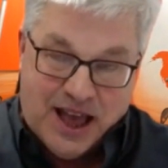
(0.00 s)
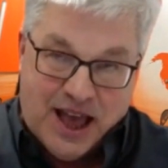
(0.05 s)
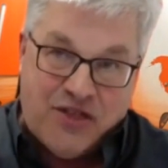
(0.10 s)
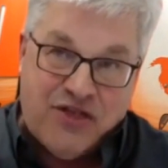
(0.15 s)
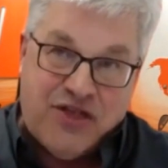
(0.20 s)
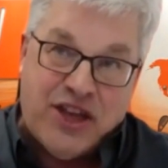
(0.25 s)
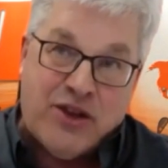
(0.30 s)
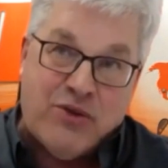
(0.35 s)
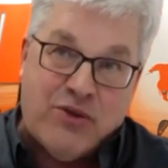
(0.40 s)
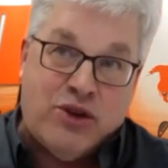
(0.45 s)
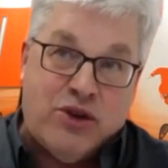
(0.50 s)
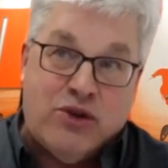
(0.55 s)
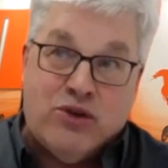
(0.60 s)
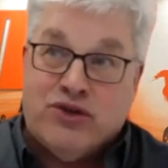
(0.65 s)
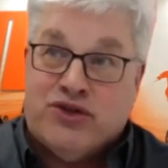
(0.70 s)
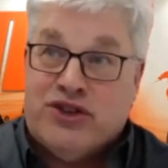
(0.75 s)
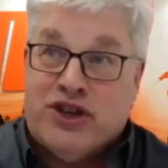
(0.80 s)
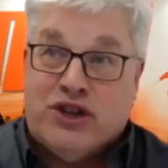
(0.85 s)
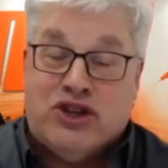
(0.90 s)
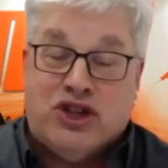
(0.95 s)
I think we
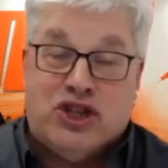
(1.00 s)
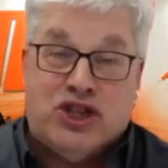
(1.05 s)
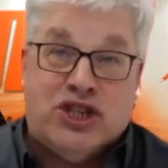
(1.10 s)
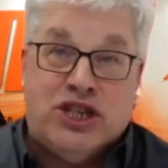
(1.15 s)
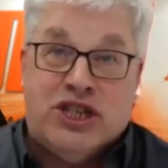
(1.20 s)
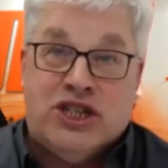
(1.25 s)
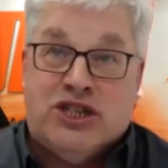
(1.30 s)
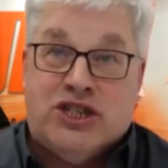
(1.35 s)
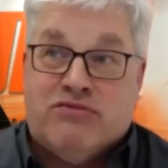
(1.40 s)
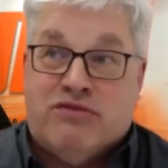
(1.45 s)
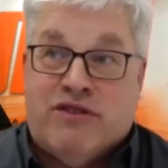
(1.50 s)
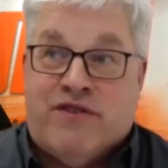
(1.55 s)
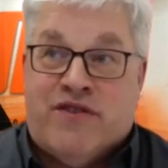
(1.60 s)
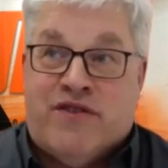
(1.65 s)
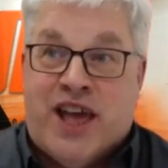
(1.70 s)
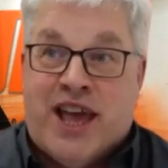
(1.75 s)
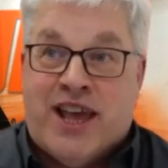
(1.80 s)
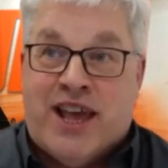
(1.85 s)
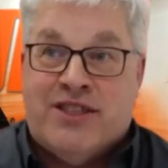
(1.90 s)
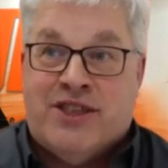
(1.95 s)
also just need to
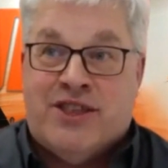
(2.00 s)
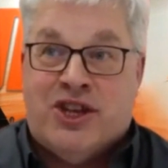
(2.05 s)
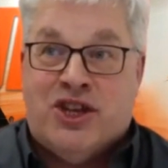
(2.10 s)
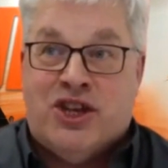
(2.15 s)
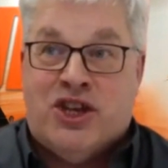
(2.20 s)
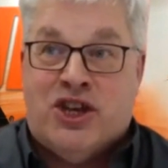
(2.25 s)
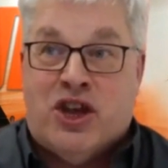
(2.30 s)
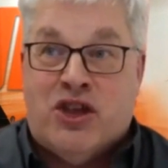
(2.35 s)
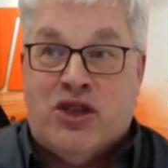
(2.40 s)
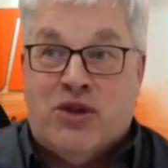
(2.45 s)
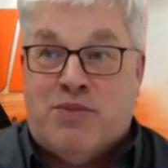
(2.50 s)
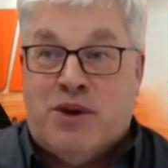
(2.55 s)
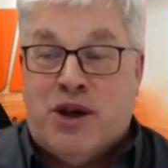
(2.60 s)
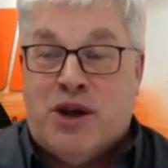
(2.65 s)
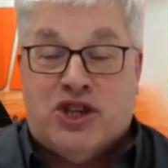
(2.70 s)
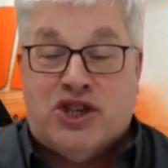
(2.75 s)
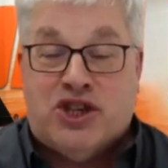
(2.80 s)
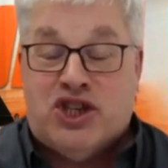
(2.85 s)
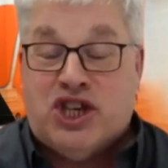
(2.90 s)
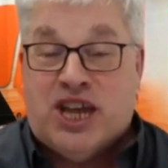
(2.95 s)
reflect that, you know, the
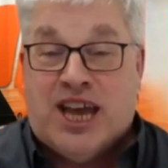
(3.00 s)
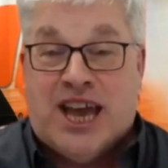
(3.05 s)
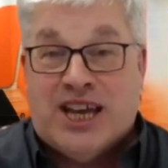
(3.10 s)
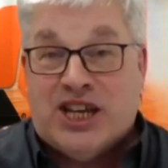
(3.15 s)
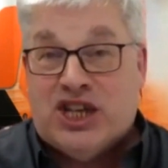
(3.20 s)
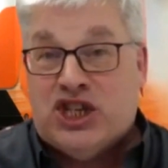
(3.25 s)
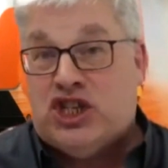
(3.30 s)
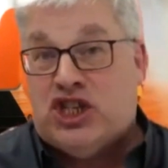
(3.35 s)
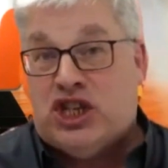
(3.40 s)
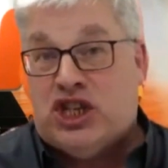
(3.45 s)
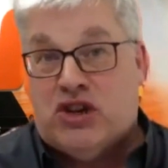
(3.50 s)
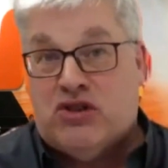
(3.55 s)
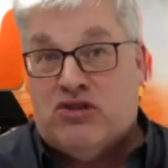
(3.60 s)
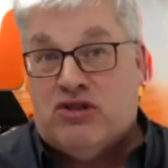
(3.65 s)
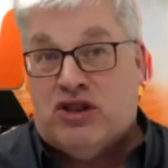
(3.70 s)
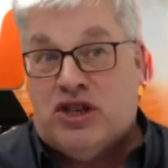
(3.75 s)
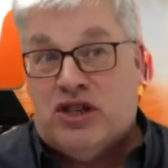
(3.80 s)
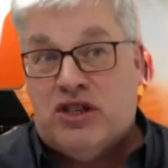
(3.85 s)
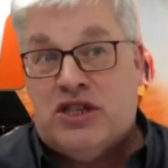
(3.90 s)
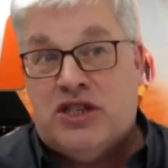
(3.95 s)
past year has
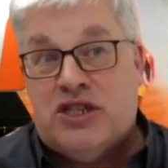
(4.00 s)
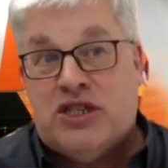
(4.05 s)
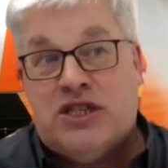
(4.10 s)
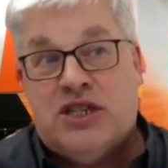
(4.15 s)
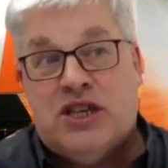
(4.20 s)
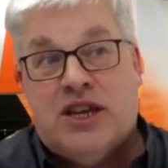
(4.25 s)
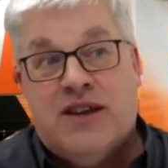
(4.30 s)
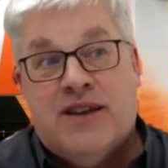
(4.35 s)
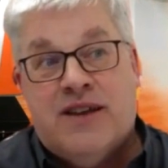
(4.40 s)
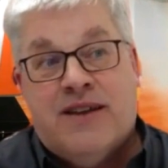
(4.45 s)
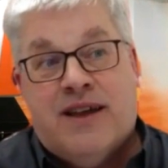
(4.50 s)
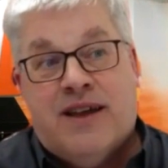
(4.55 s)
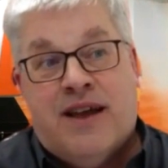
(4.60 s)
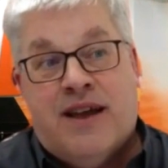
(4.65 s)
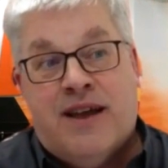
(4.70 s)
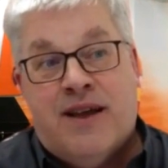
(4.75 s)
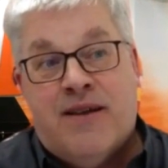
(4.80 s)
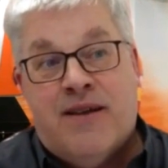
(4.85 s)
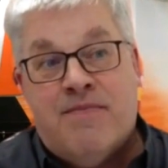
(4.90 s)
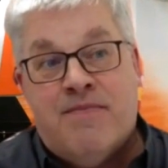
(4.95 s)
shown us
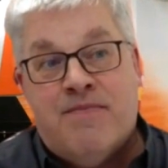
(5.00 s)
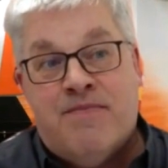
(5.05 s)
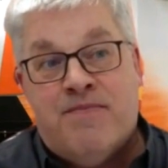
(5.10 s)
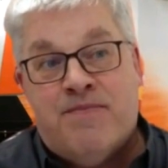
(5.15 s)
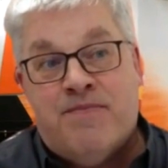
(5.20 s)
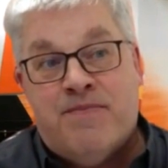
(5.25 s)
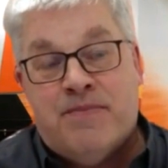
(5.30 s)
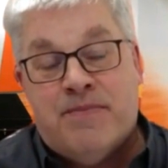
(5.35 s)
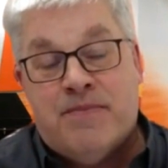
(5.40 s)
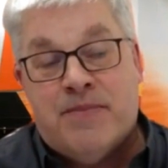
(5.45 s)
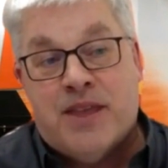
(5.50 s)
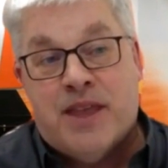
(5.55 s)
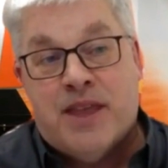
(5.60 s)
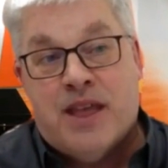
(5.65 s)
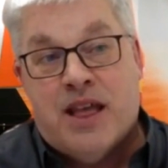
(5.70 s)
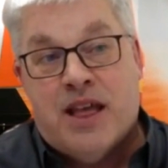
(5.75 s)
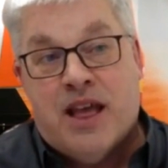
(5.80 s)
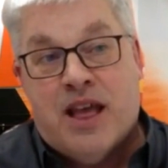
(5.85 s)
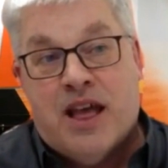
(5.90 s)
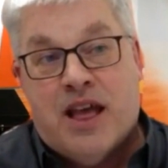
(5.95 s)

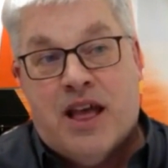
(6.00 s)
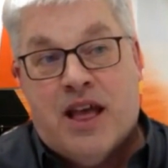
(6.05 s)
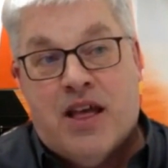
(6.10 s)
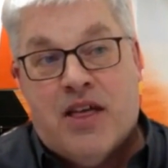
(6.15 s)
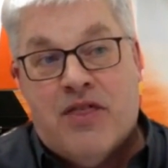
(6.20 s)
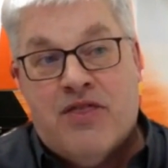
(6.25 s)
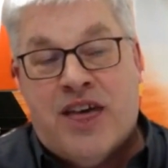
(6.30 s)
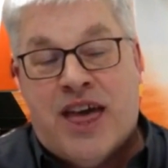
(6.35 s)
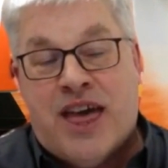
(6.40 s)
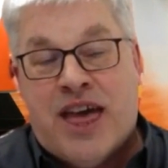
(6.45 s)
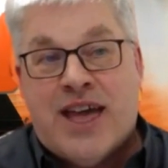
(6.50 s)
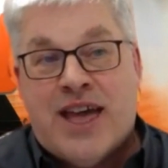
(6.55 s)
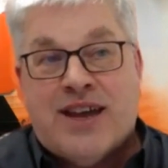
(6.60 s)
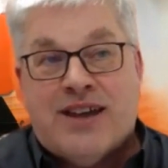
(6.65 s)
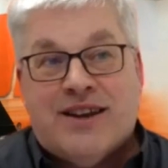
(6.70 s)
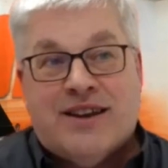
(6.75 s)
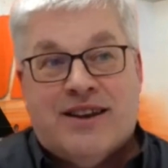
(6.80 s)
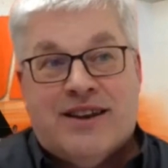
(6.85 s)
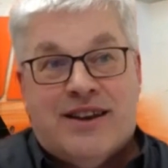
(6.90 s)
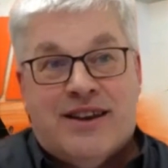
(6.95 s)
that
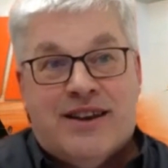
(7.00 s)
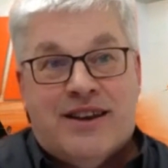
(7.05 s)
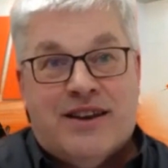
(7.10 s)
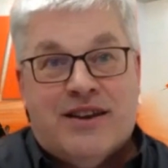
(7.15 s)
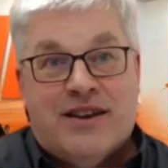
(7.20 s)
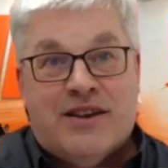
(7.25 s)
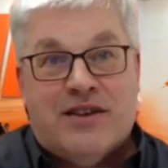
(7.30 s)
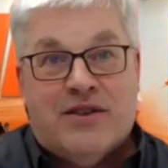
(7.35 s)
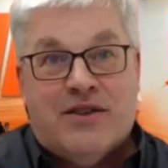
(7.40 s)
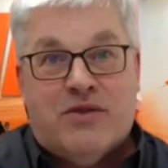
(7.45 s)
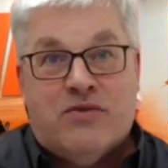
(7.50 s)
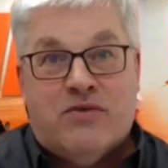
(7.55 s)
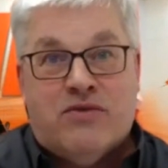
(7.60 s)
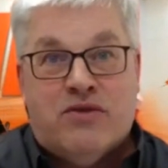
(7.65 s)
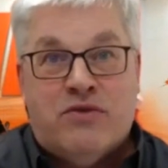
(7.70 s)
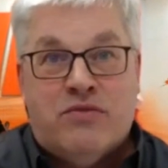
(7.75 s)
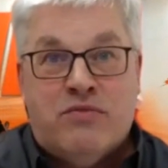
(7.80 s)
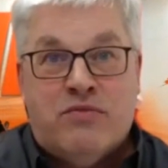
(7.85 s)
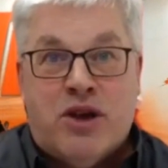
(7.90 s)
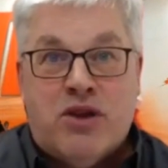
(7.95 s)

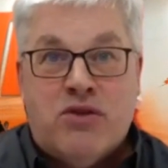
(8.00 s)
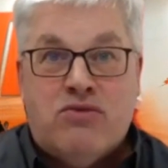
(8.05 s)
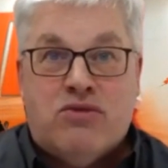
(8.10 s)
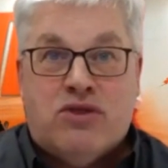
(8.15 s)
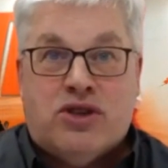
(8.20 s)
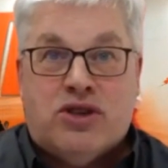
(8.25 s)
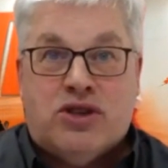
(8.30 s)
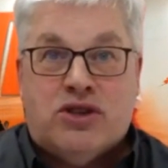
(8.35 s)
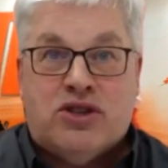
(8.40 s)
remote